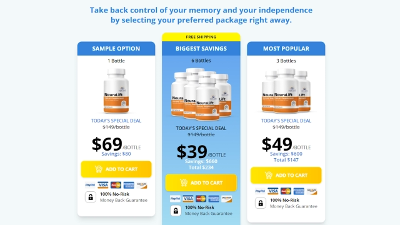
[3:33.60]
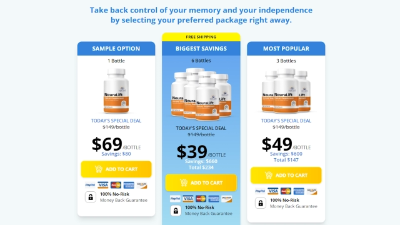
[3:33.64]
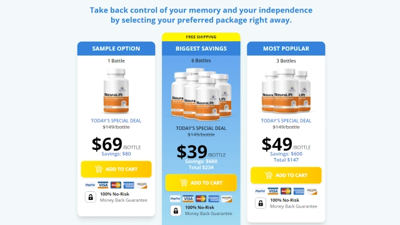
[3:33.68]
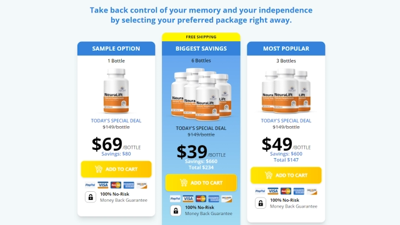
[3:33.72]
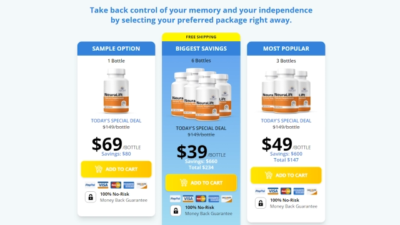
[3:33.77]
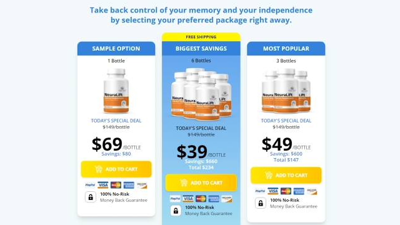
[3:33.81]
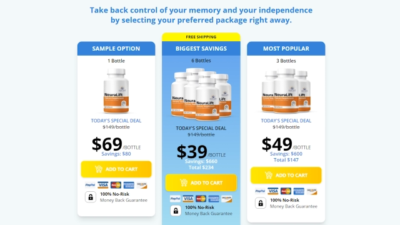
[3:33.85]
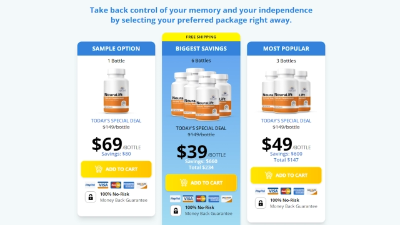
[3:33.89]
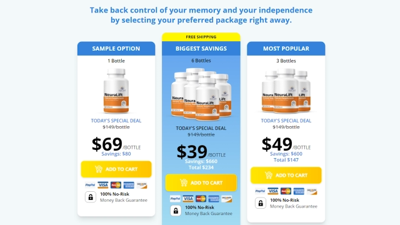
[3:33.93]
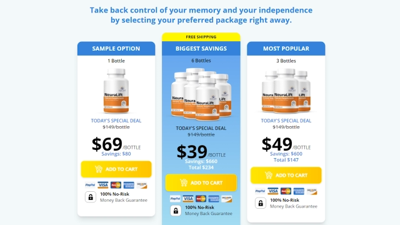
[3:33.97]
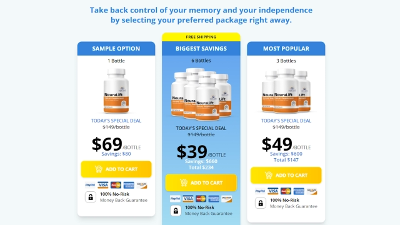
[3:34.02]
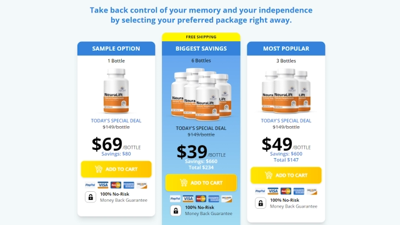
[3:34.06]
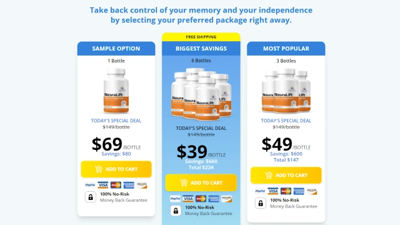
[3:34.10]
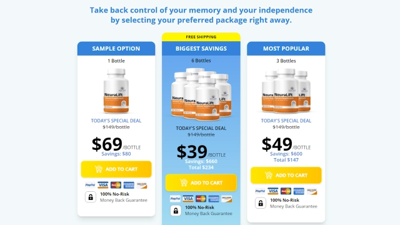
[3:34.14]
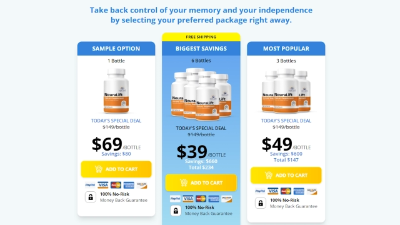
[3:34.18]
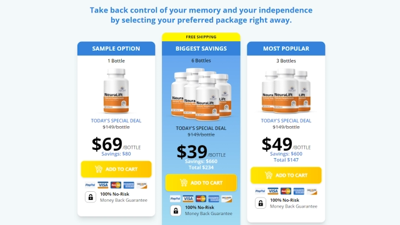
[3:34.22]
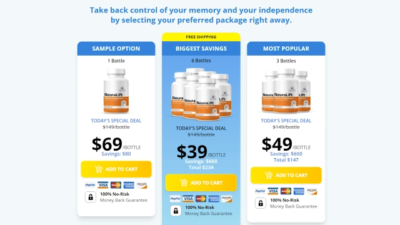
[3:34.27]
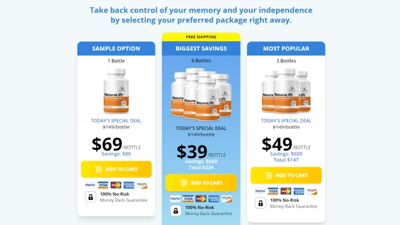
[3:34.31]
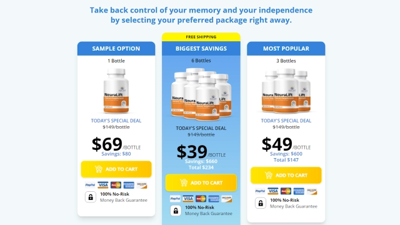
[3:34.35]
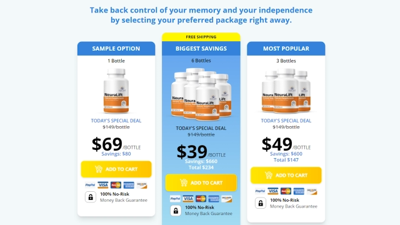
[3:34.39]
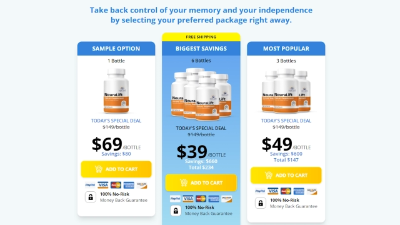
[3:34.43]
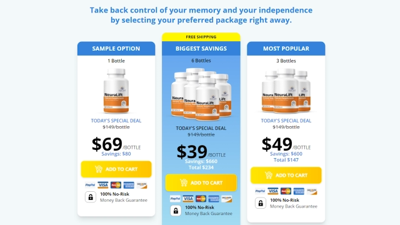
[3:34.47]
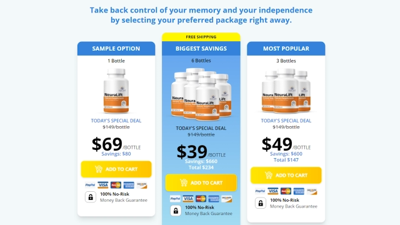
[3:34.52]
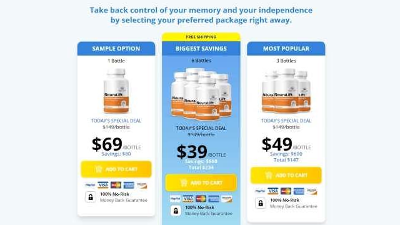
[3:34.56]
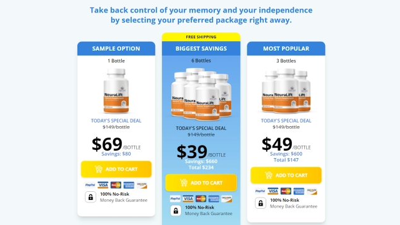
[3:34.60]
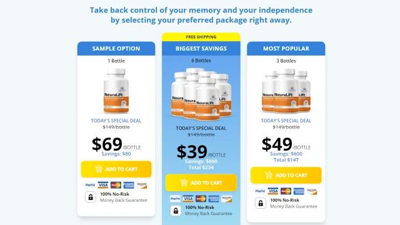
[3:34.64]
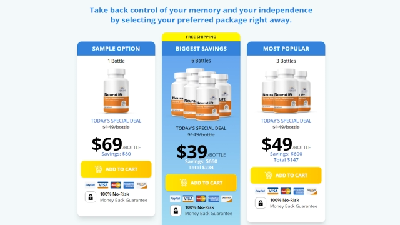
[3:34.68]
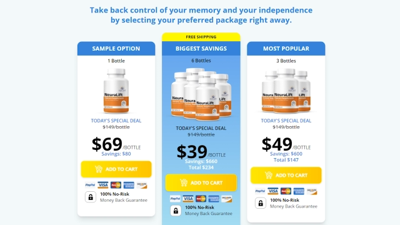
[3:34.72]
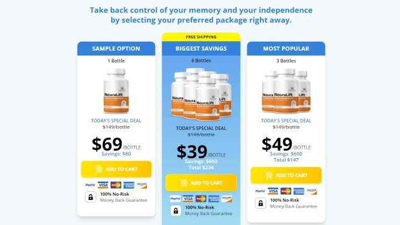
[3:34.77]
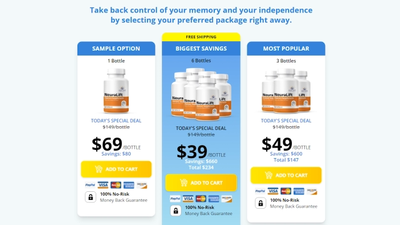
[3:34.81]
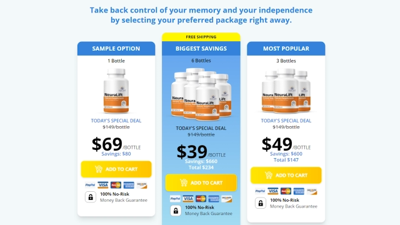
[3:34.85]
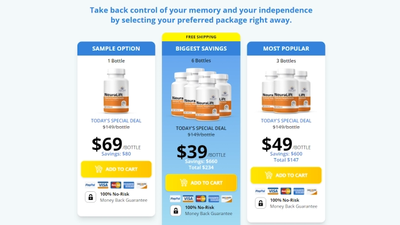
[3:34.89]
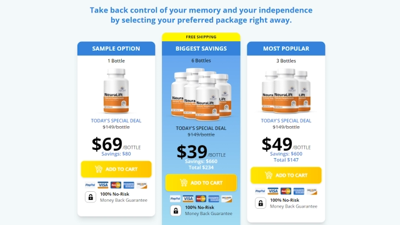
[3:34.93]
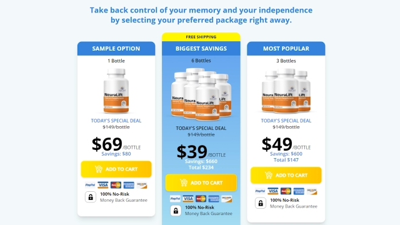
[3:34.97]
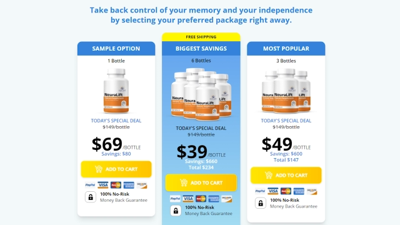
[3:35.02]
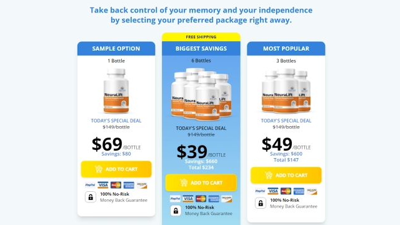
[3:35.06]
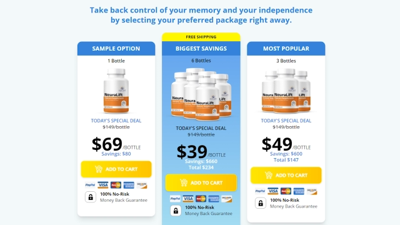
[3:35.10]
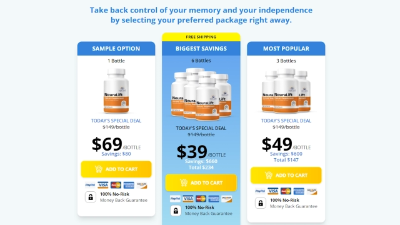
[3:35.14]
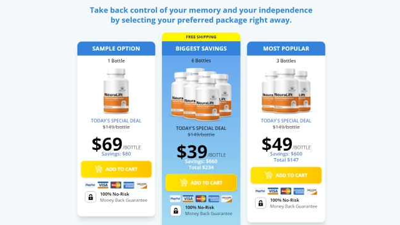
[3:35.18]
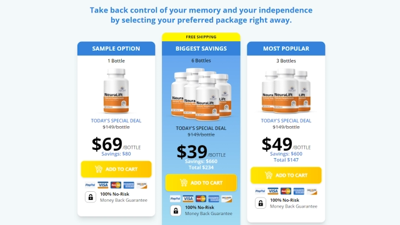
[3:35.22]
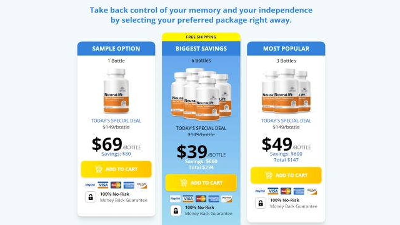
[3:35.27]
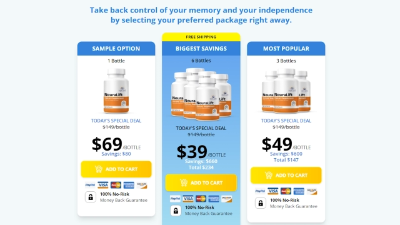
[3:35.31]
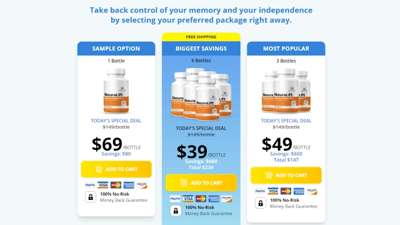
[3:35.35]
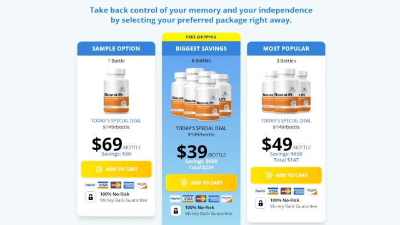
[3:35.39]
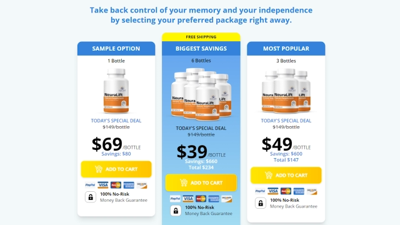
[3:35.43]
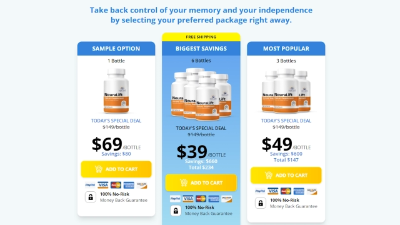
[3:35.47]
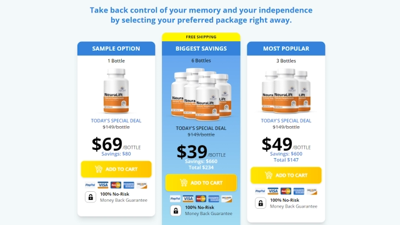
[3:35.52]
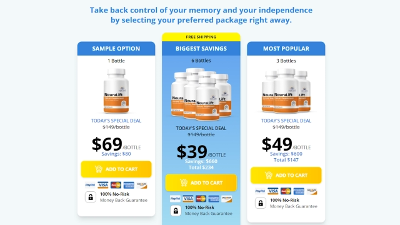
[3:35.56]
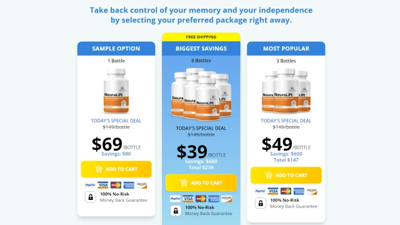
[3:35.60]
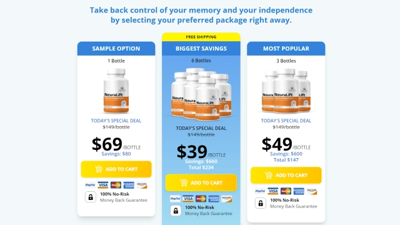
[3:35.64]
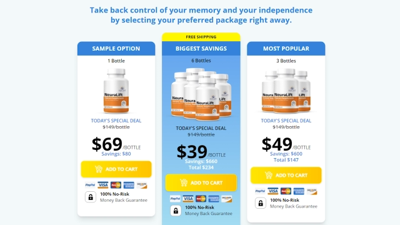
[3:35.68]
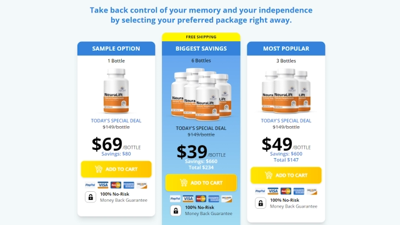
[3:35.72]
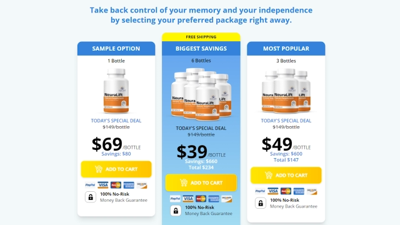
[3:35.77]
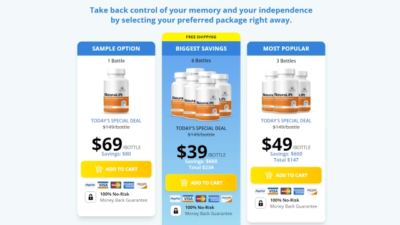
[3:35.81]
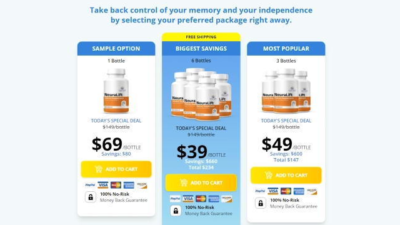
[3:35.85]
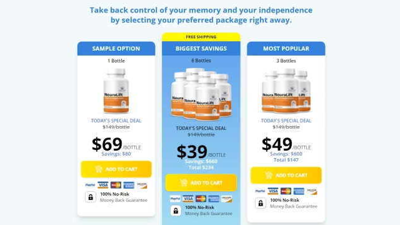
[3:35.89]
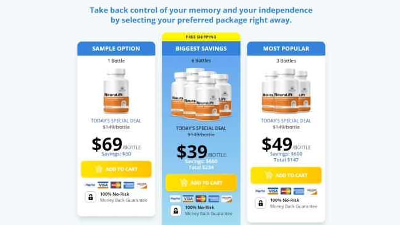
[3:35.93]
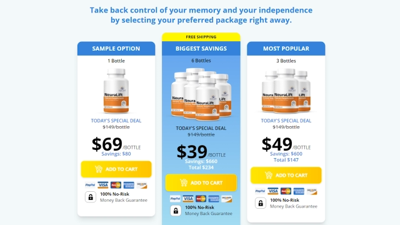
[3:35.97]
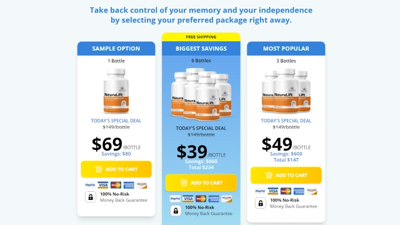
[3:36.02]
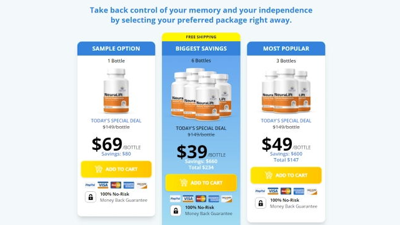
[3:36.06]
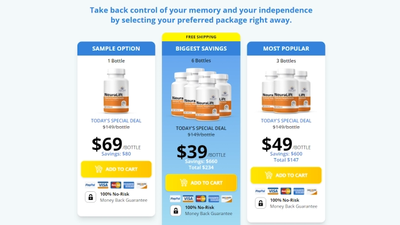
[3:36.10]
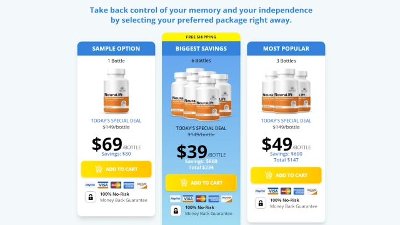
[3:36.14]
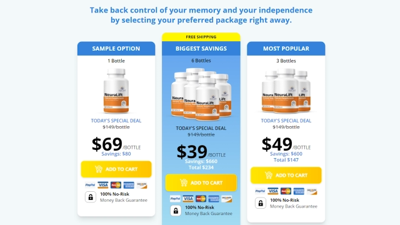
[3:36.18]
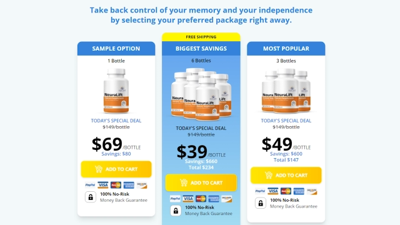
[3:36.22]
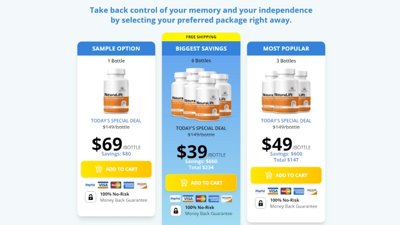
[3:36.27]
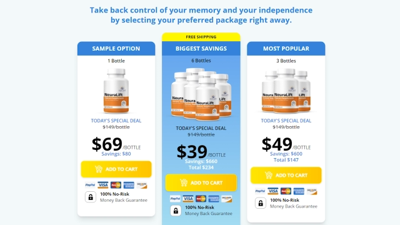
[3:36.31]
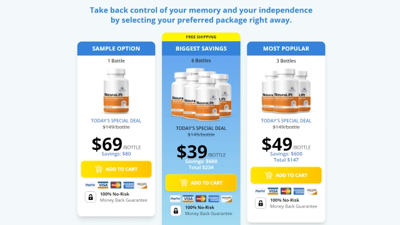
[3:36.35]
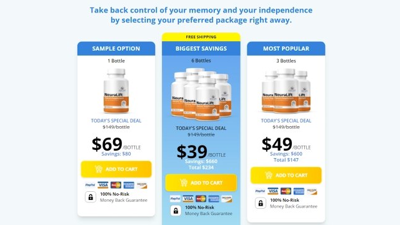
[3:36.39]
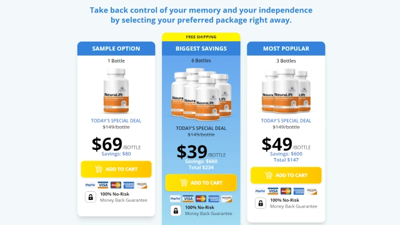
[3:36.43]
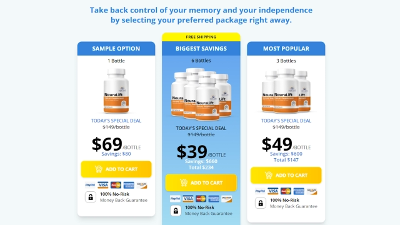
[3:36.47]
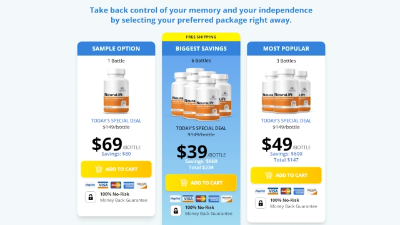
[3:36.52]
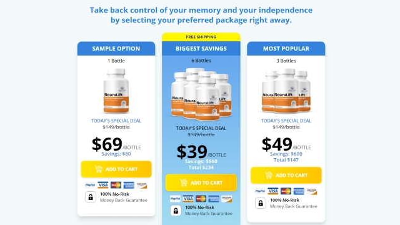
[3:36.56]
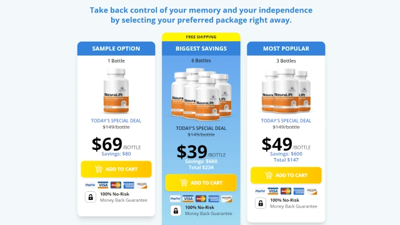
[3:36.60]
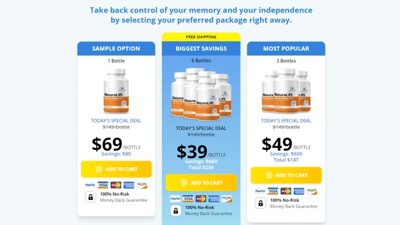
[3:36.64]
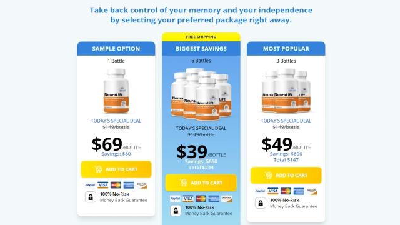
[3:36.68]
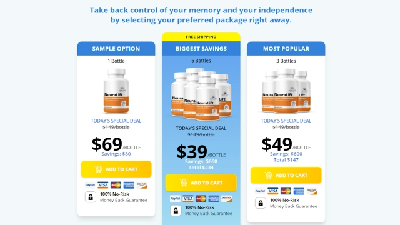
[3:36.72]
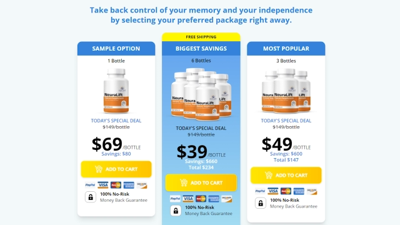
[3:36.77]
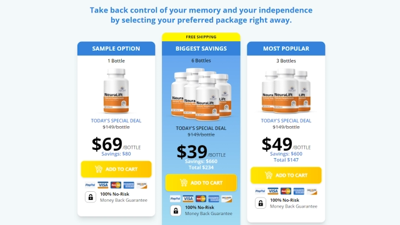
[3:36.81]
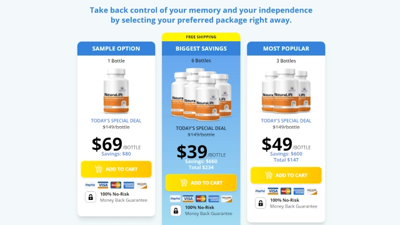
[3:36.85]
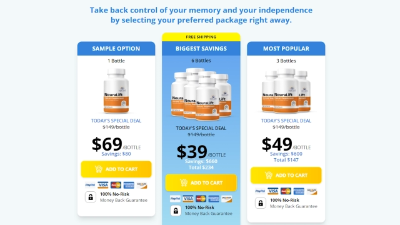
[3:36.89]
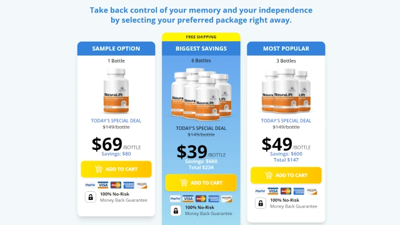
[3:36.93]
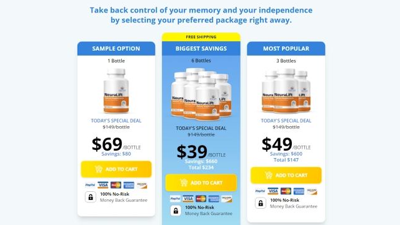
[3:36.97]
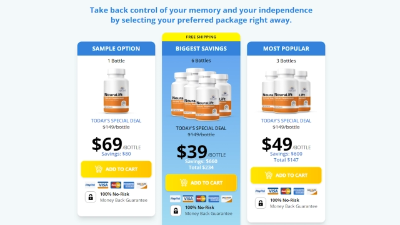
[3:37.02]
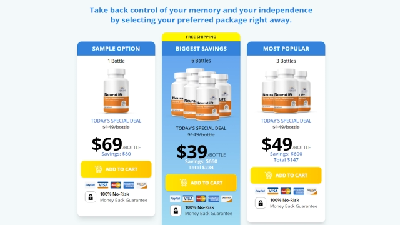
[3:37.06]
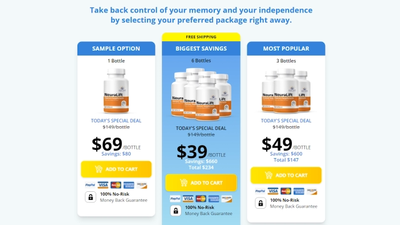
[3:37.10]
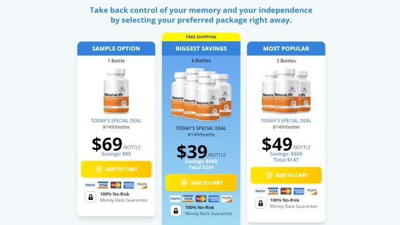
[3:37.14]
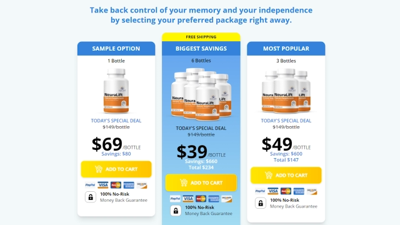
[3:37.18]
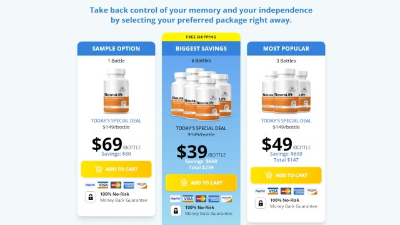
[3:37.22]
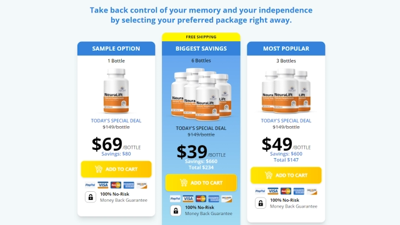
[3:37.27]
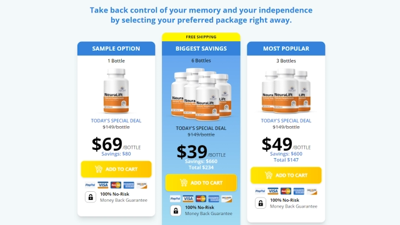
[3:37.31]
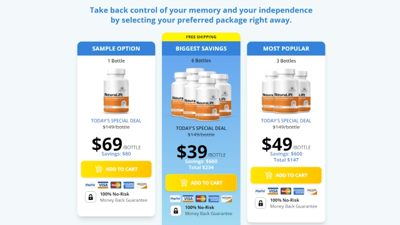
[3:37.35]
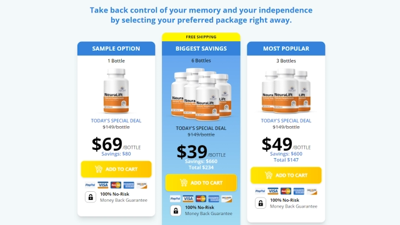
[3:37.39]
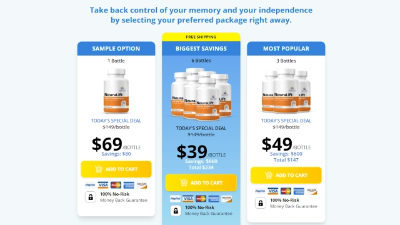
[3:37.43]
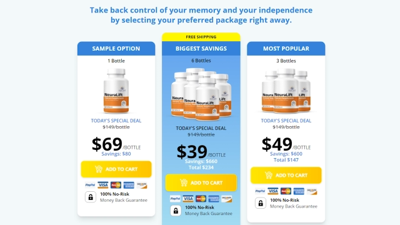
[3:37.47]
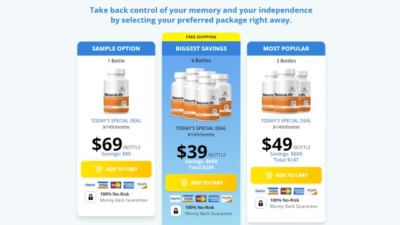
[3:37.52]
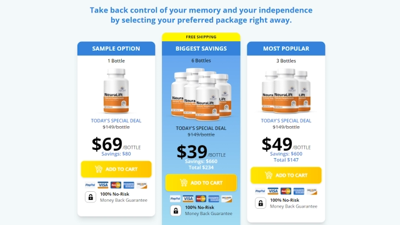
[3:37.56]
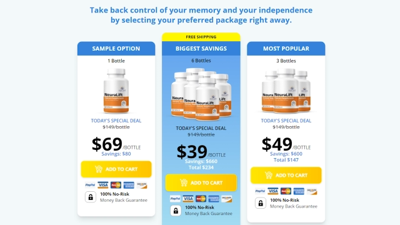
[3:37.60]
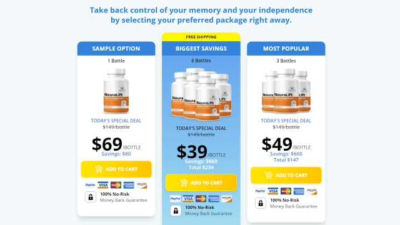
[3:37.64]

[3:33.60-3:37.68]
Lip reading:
No face is visible, so there are no lips to read.